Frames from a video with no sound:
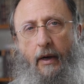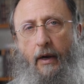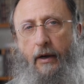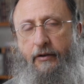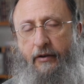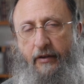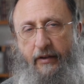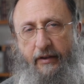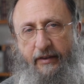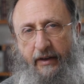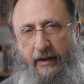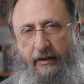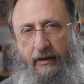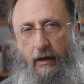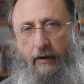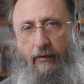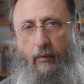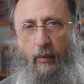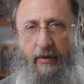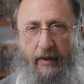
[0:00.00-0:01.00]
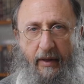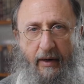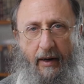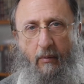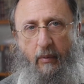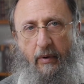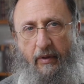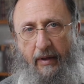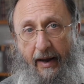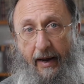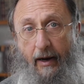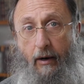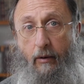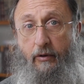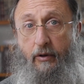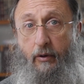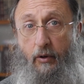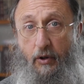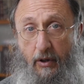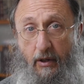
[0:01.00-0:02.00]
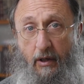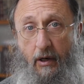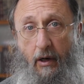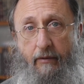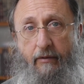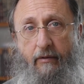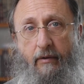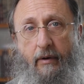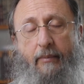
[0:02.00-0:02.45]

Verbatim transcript: So this idea of within and without you shall cover